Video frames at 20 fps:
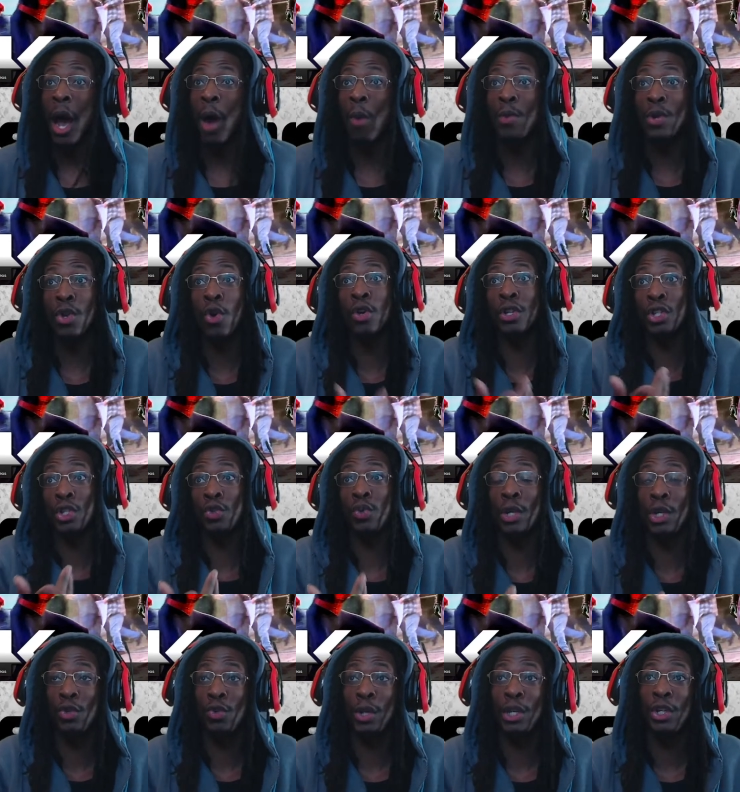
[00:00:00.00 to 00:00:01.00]
We know it's in
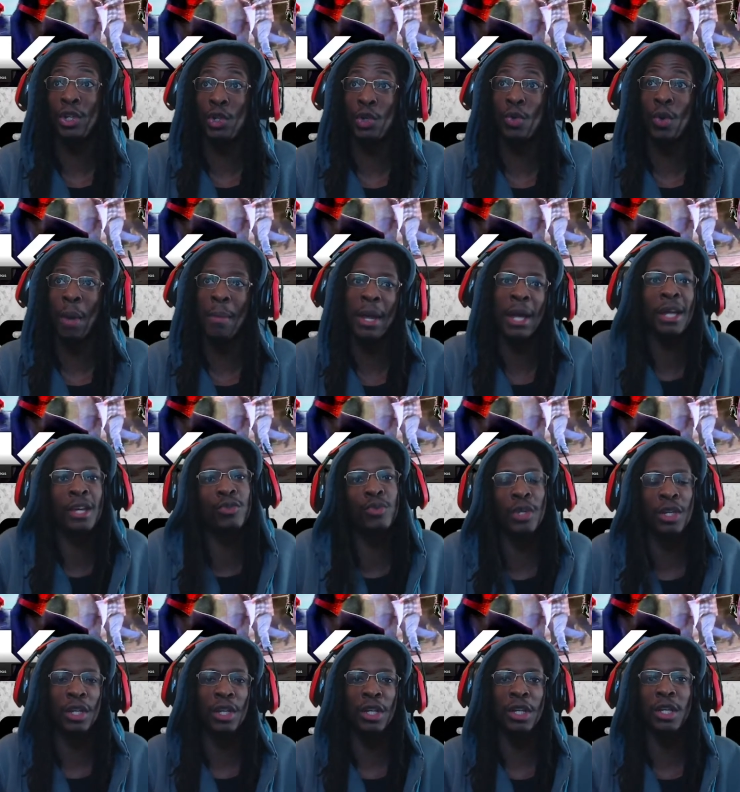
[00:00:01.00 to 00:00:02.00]
2022. I mean, I guess we
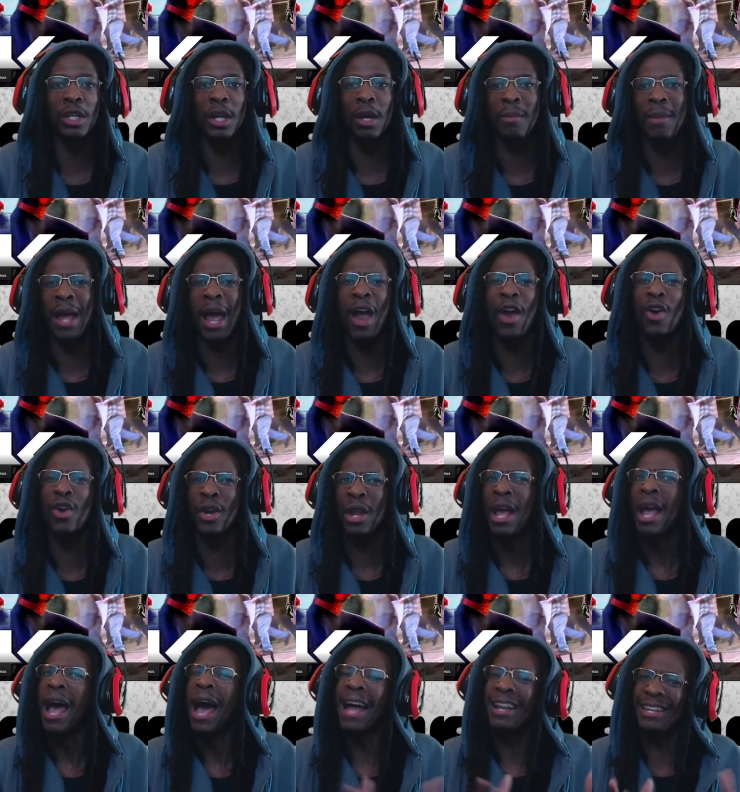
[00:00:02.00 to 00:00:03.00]
could look it up. Man,
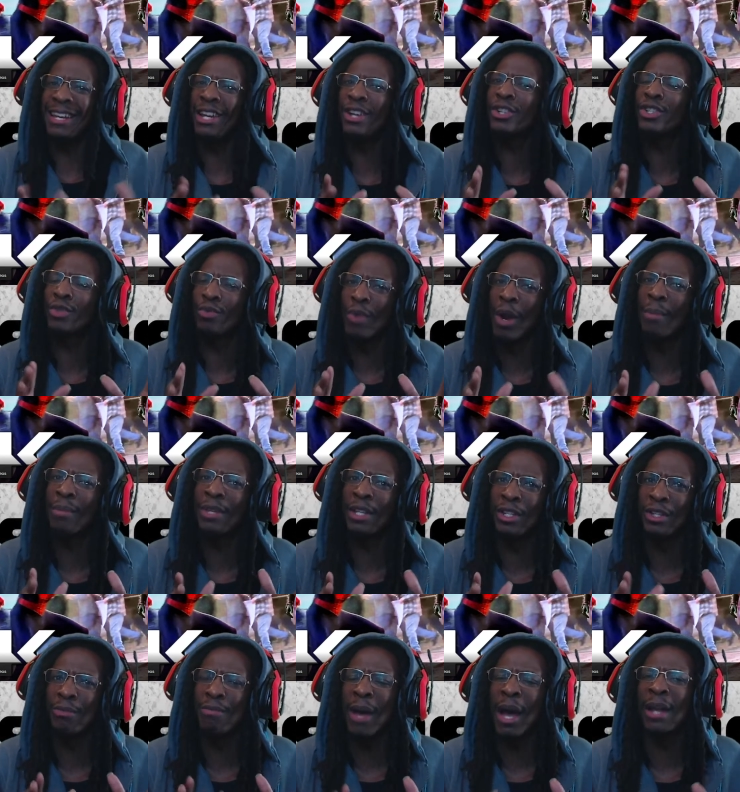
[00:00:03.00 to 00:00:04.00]
I did hear some rumblings
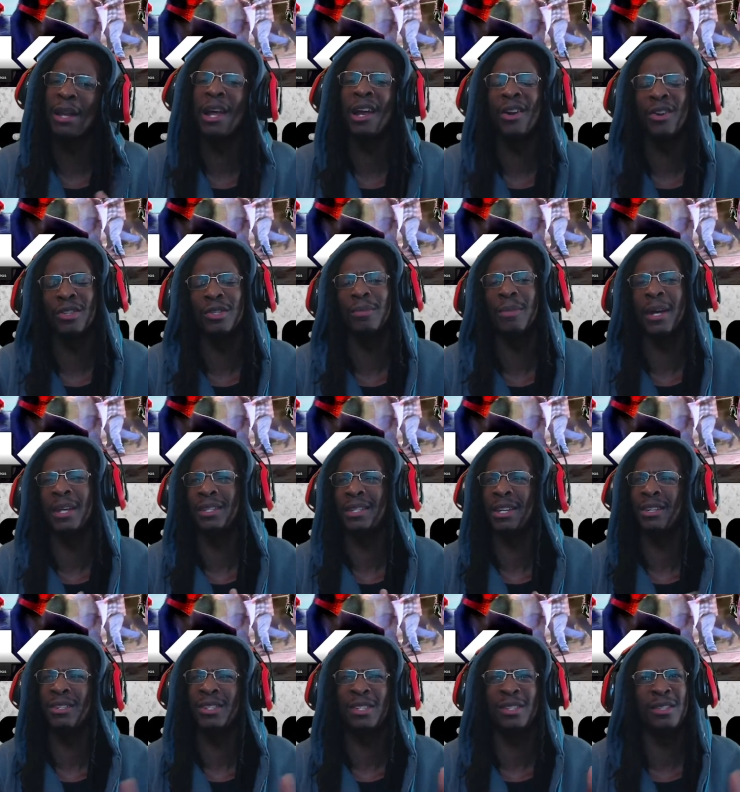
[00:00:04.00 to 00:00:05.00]
about it. I heard somebody say
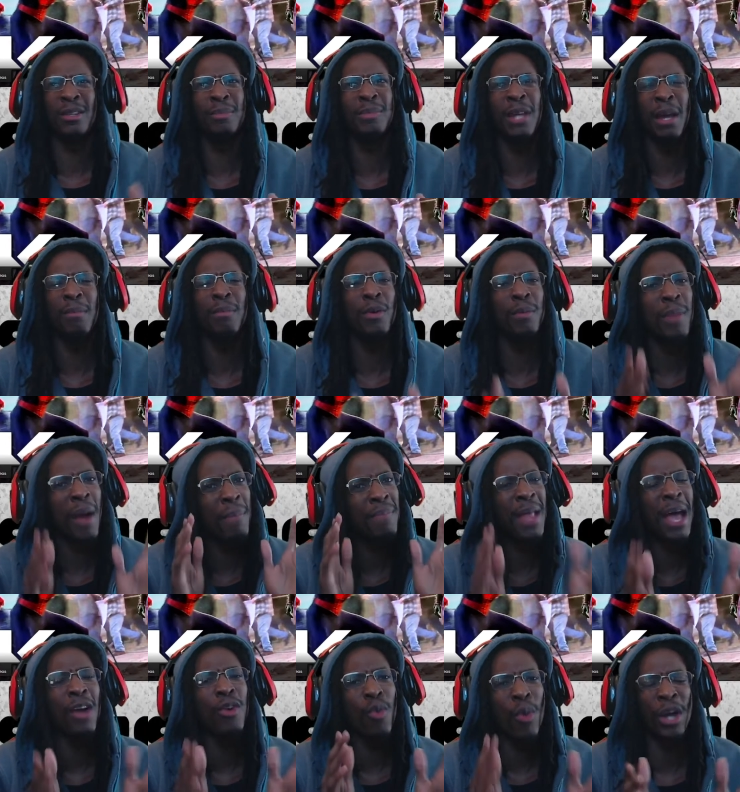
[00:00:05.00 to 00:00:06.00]
it's in September, but I'm
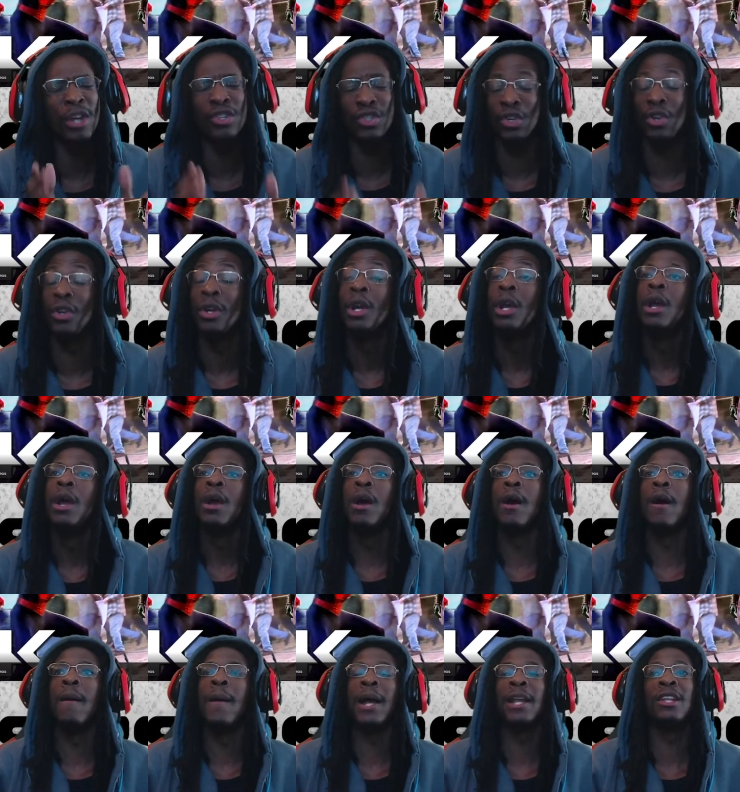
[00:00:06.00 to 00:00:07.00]
not quite sure.
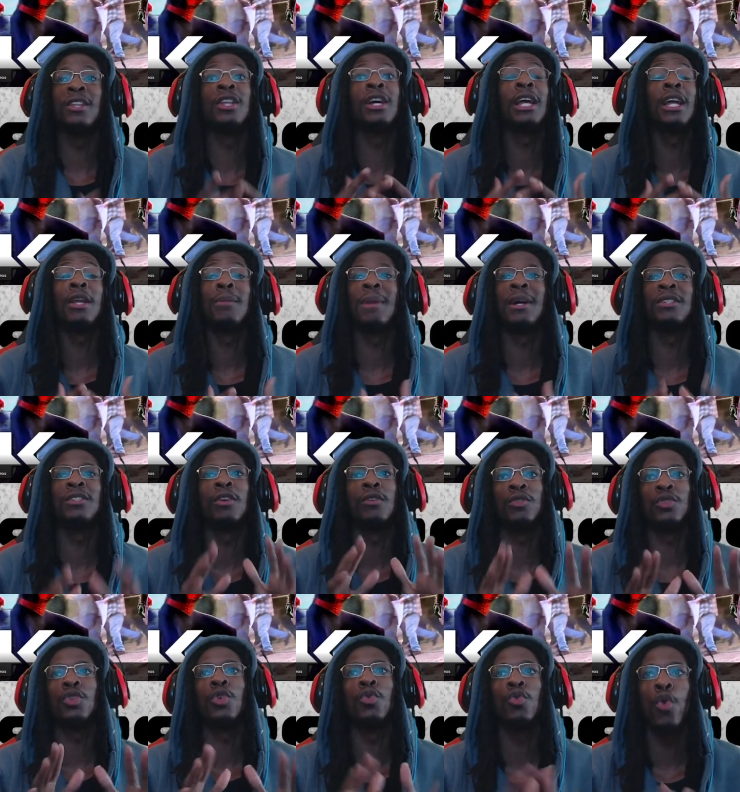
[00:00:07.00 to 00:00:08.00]
I didn't look at it myself,
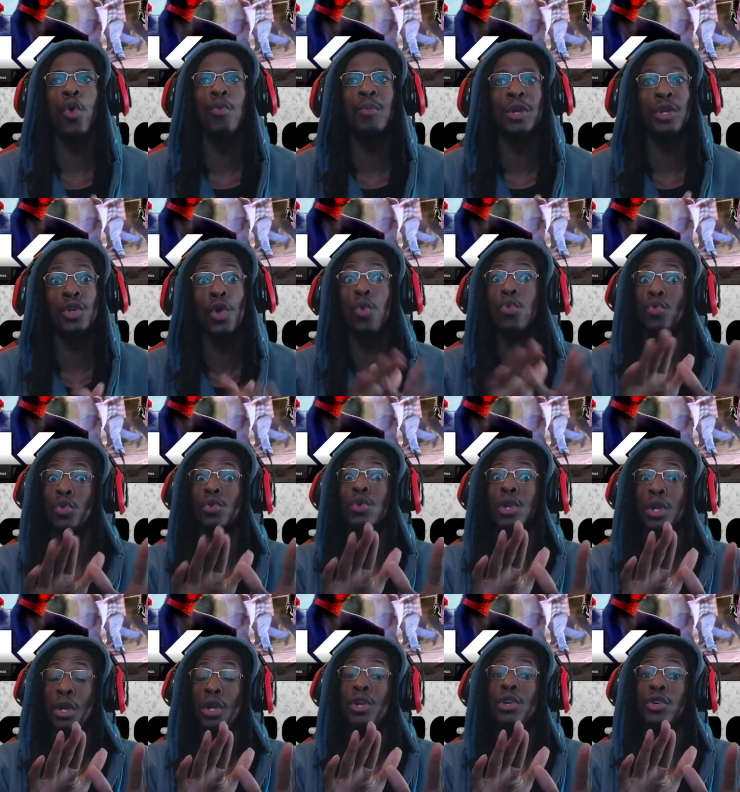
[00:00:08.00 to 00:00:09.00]
so don't quote me and
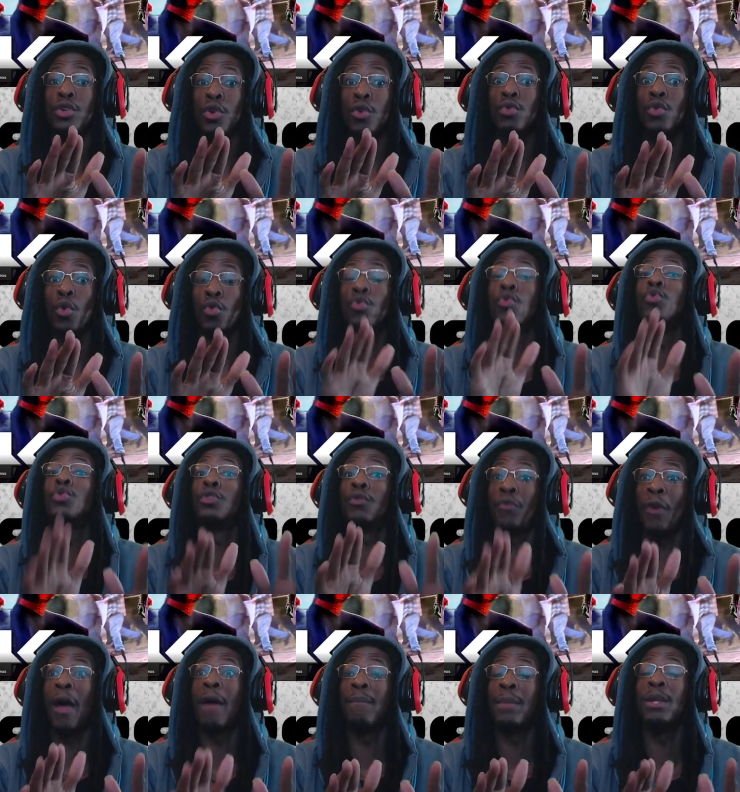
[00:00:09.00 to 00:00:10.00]
don't
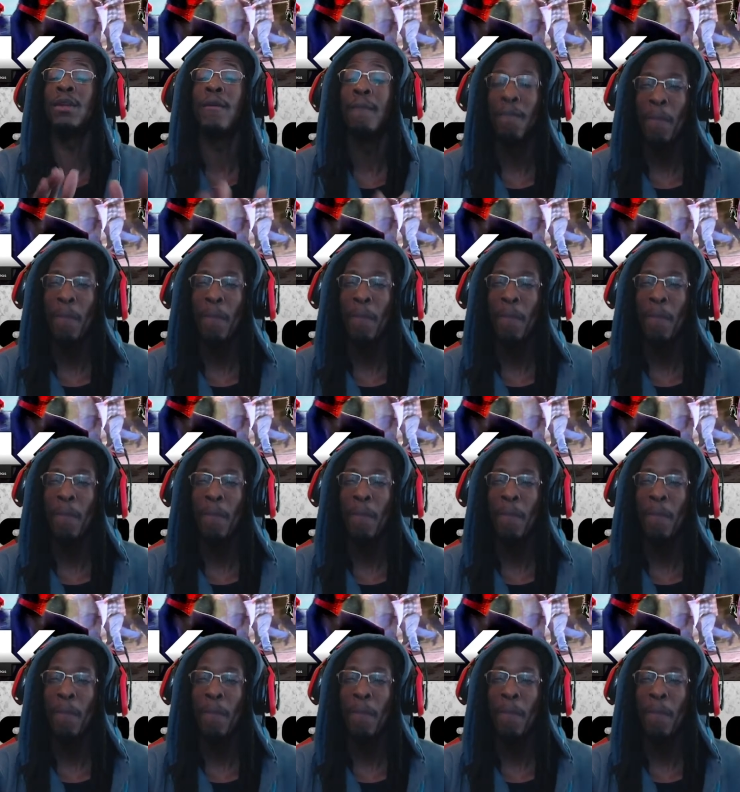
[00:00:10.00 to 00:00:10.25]
crucify me.